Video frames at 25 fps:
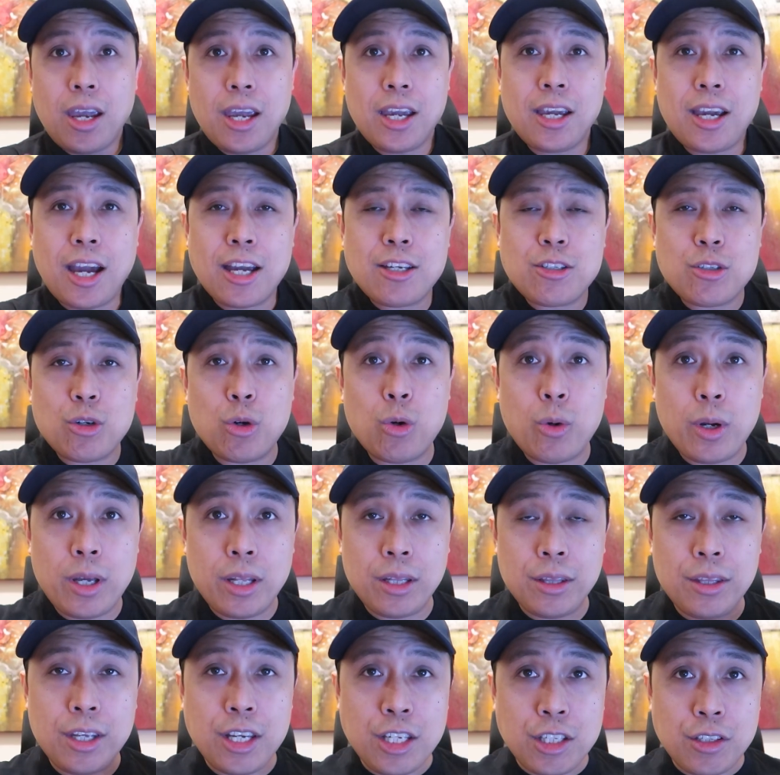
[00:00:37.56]
Hey guys, so
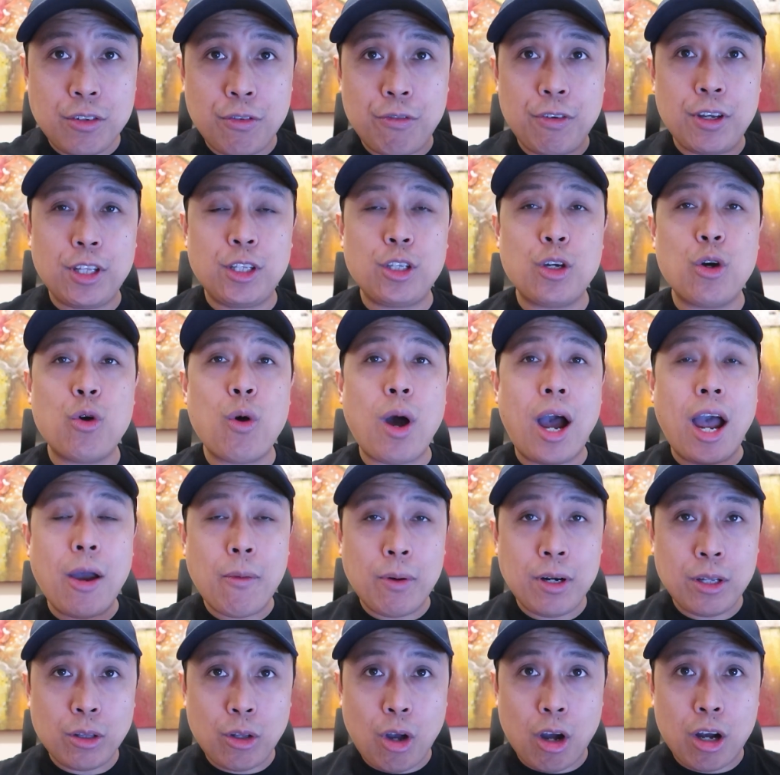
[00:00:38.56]
in this video, I
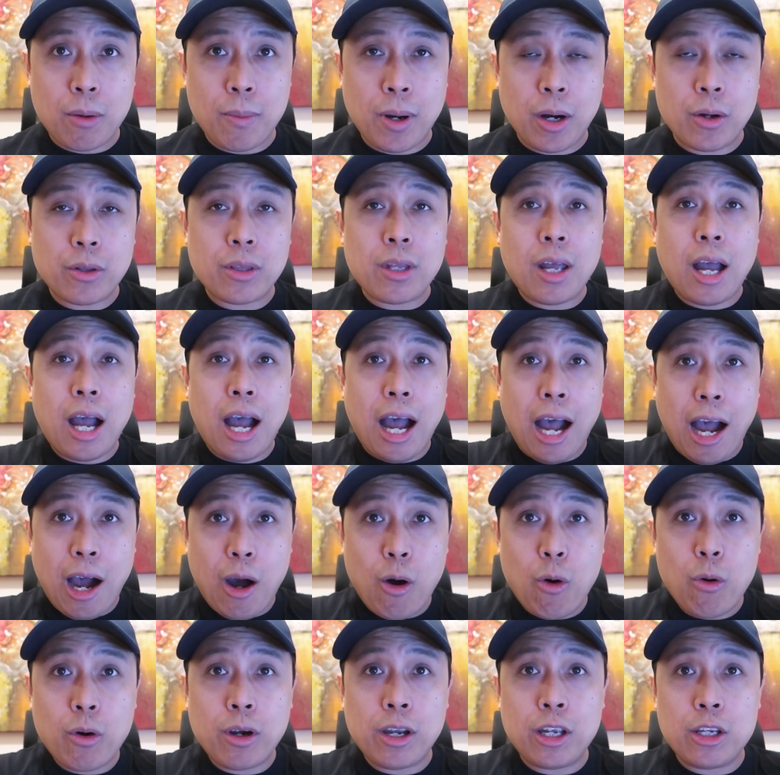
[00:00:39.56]
want to talk about
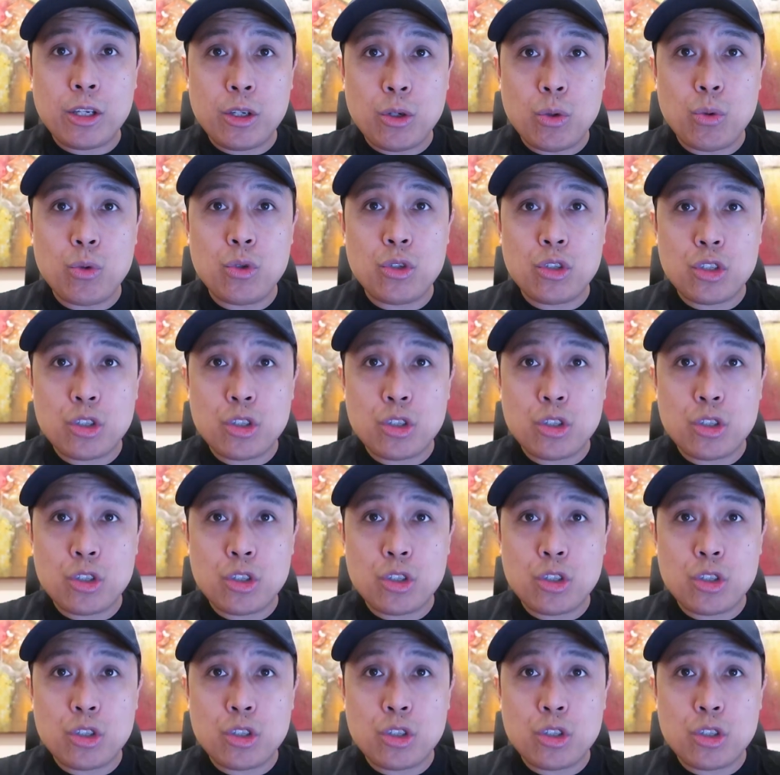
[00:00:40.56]
how can you